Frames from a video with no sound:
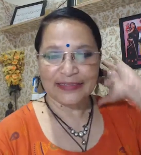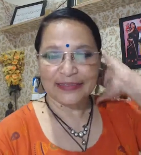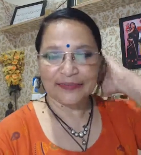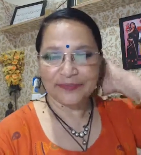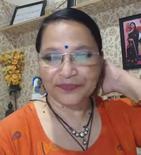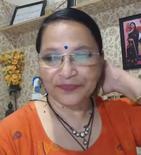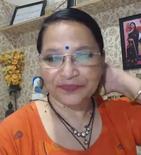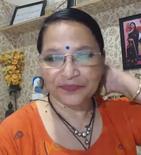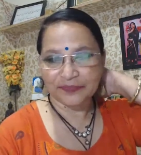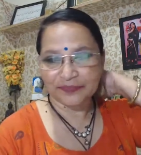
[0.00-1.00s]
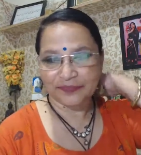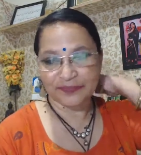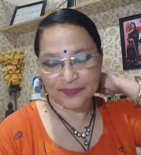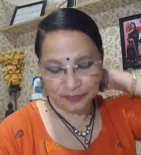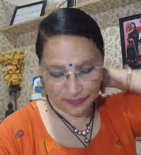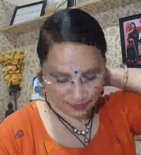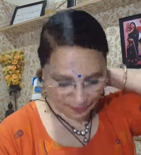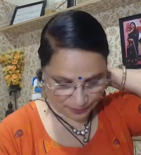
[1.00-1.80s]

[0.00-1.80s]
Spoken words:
(no one is talking)